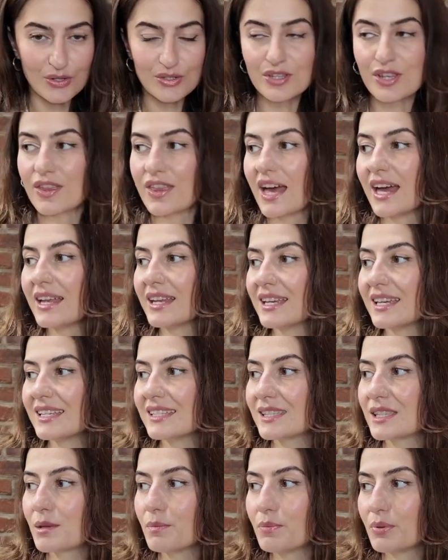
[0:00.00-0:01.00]
So that
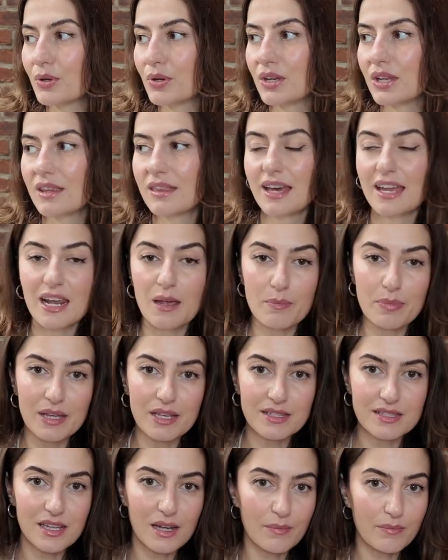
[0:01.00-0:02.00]
is the beauty that I
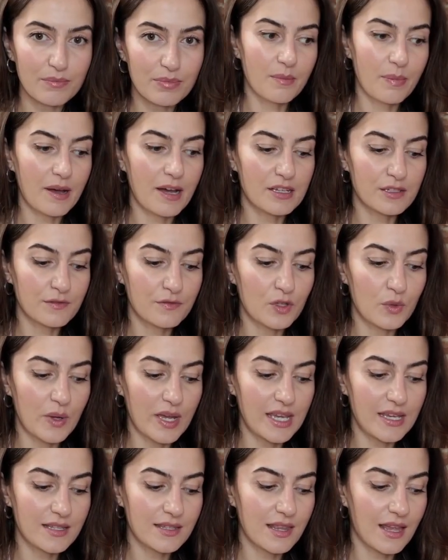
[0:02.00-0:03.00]
picked up in the past few
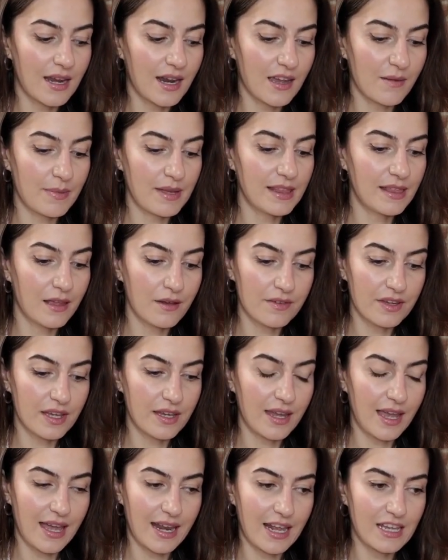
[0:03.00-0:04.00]
weeks that I've been
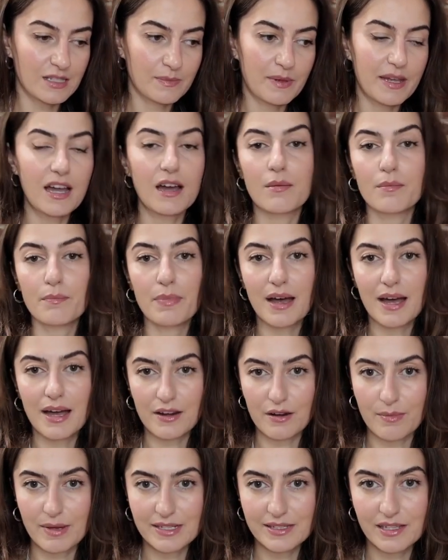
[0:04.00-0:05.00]
loving and has become part
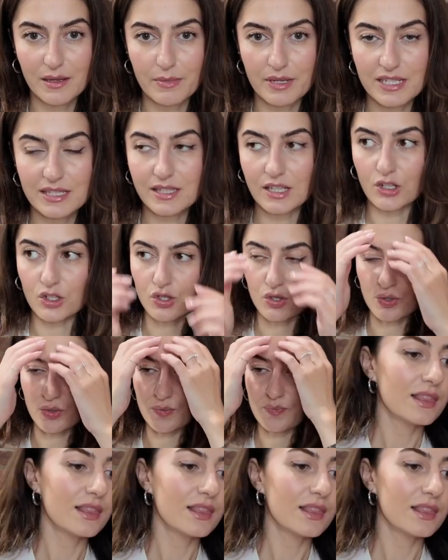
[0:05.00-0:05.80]
of my summer essential.